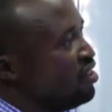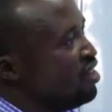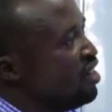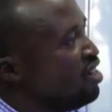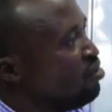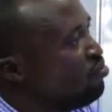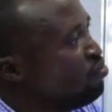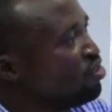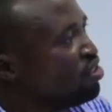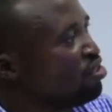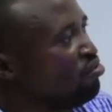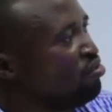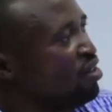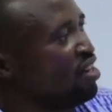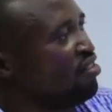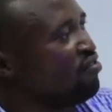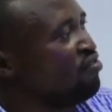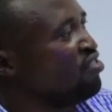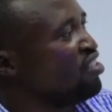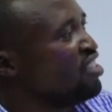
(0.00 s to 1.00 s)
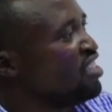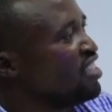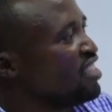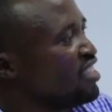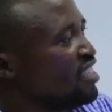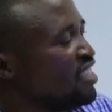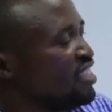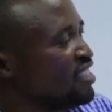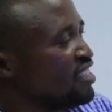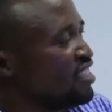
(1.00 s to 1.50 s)
Almost we have
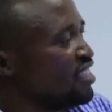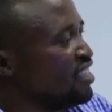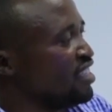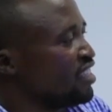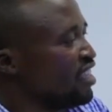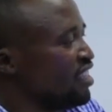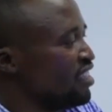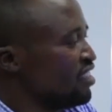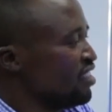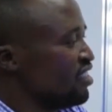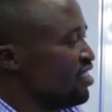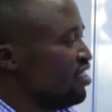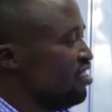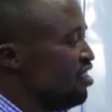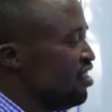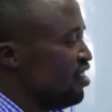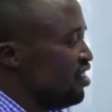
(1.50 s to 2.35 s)
6 letters.